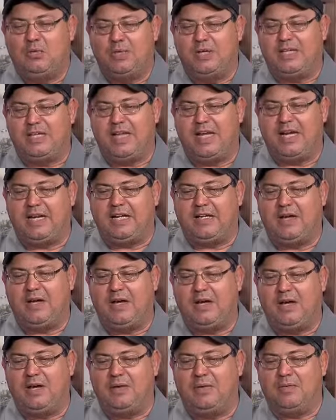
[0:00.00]
We take
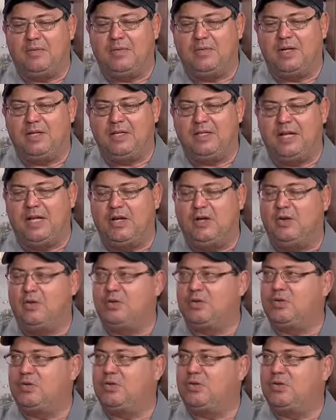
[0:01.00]
uh, dinner